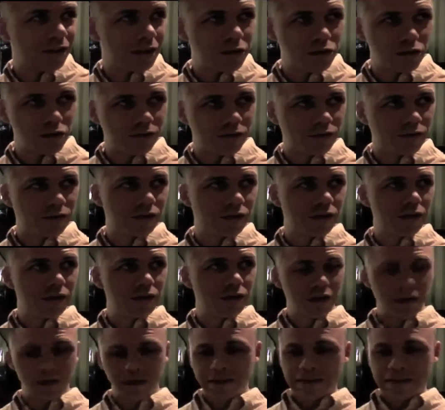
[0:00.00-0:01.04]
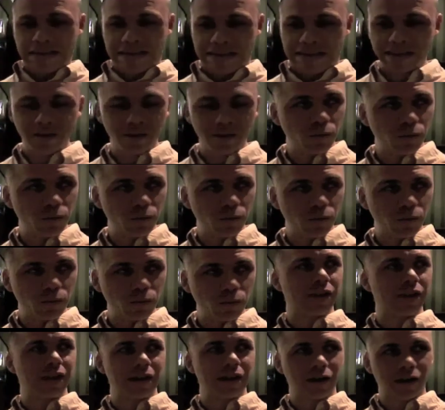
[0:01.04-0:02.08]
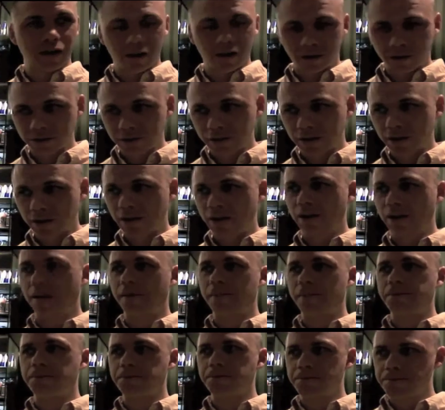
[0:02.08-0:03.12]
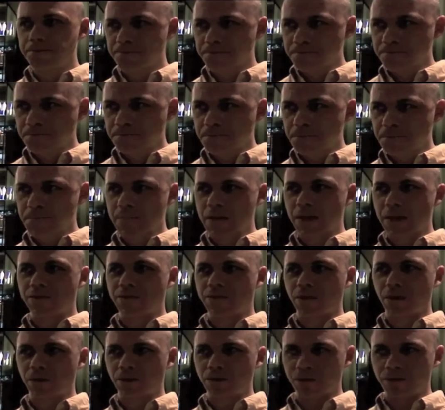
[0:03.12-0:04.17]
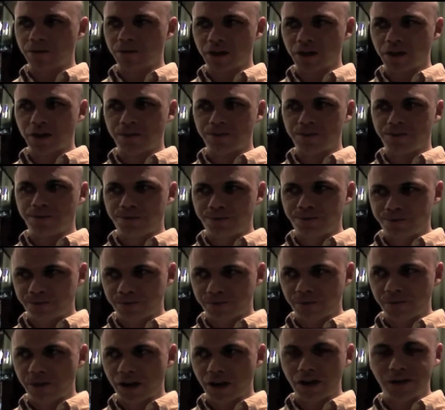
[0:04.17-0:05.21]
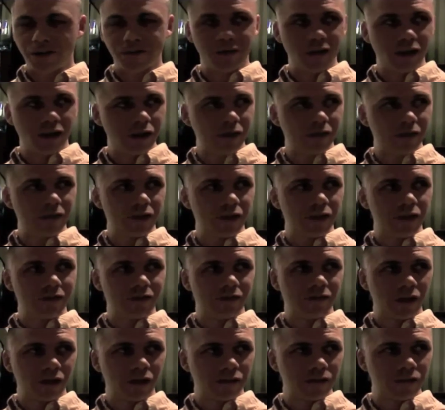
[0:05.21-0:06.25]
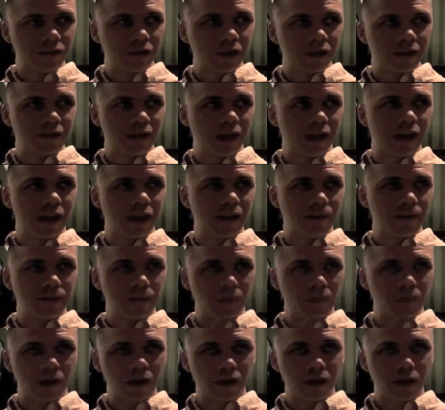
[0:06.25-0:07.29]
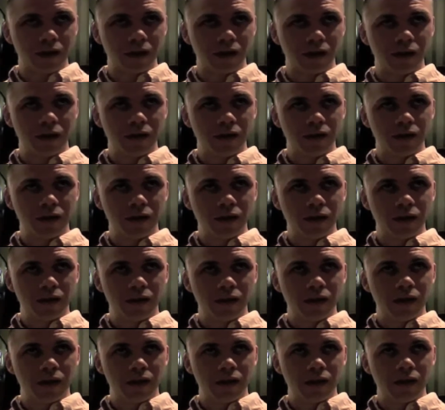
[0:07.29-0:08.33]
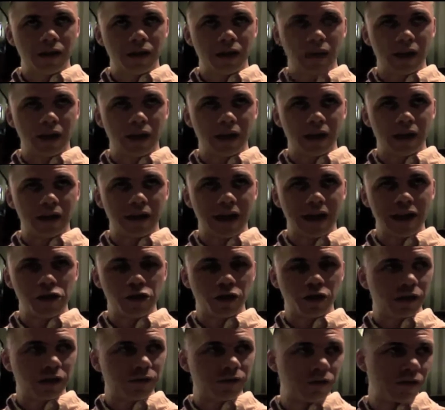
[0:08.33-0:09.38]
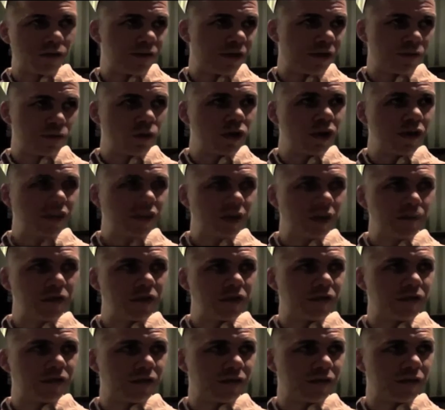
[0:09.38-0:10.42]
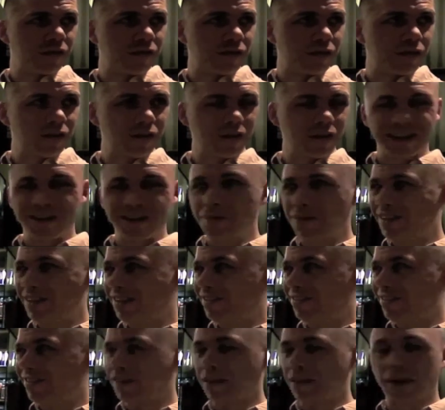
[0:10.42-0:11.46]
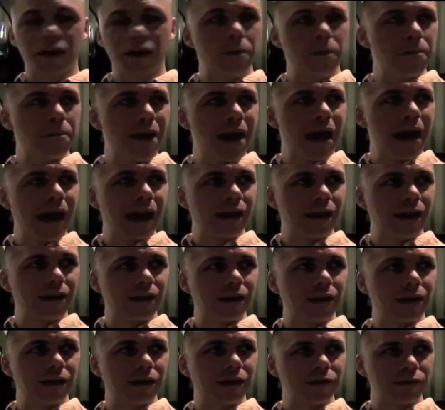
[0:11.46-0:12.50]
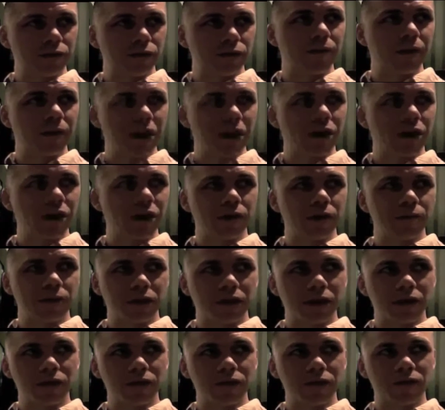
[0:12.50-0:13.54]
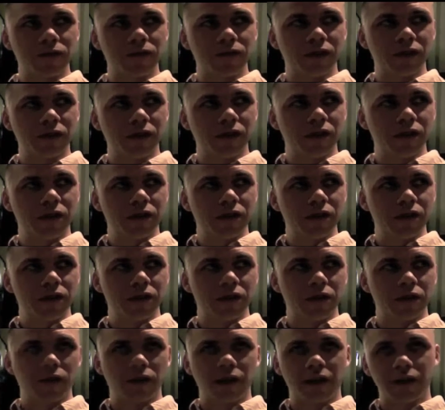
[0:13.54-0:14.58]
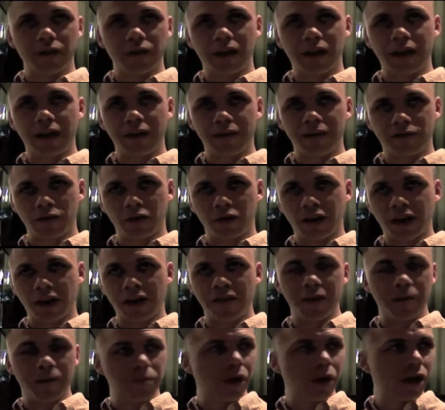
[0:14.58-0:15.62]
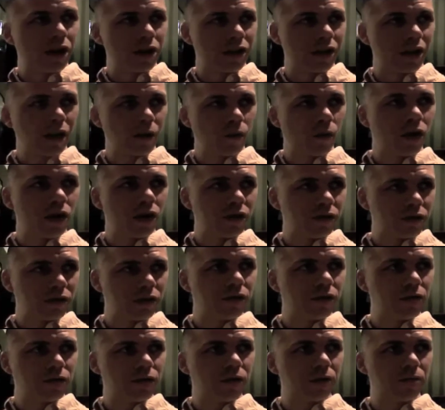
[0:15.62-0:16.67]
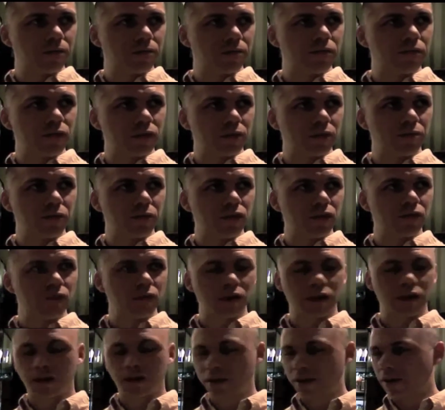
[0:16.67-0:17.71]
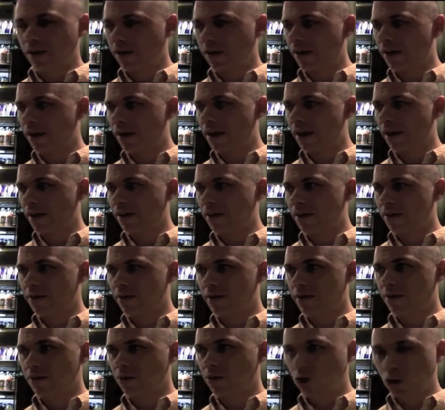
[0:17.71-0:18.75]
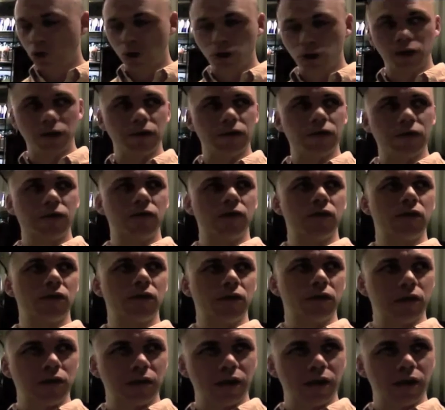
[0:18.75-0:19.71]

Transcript: that just didn't work at all. Mm. Um, so it was a very, very, very, very frustrating time. Uh, and actually, served as one of the impetuses, the impetus to come back uh, to America because hmm. you know, I, I, sort of got the bug that I wanted to do some, some music uh, and couldn't